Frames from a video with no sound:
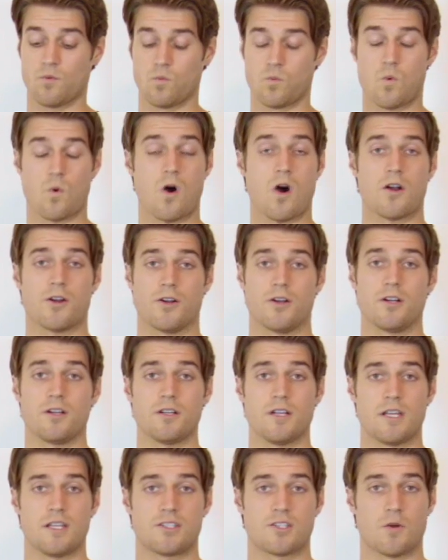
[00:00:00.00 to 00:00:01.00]
water,
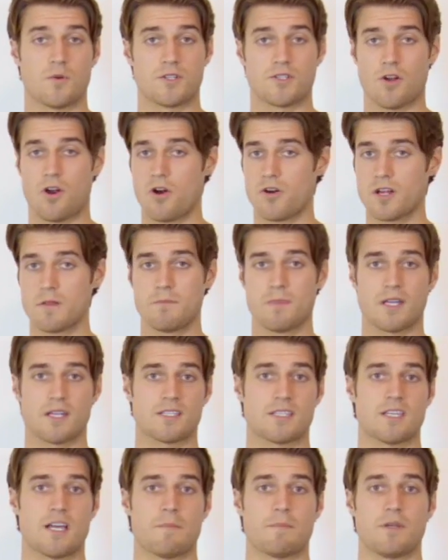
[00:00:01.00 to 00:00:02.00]
and so it's already
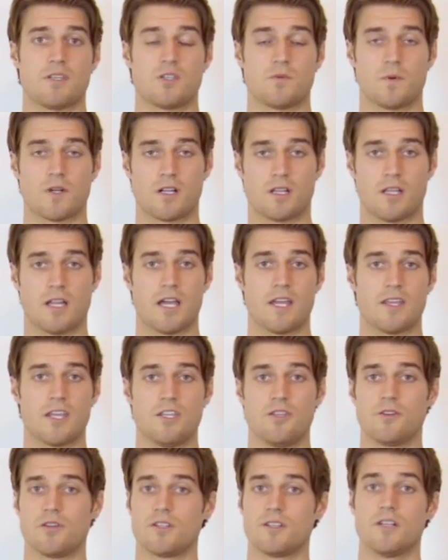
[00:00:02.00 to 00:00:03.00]
mixed up into a clay that
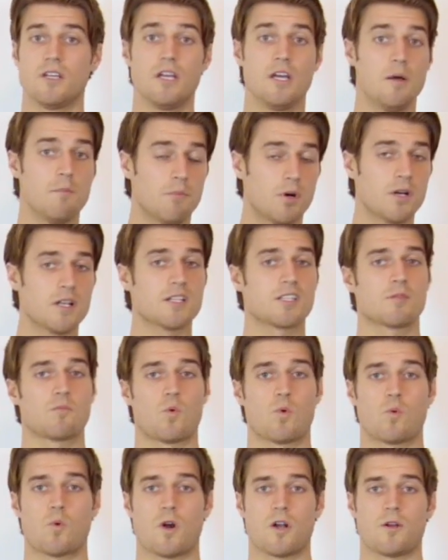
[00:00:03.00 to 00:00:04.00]
you can put in some
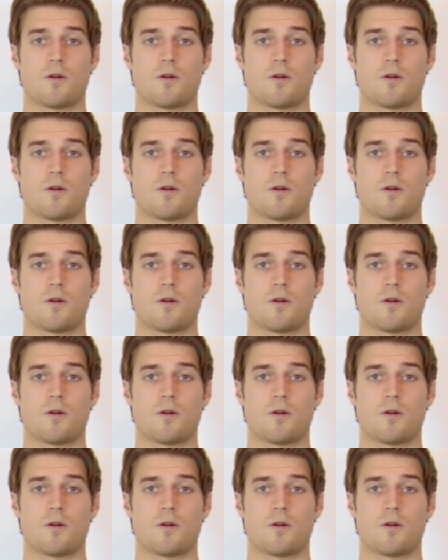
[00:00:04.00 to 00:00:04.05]
more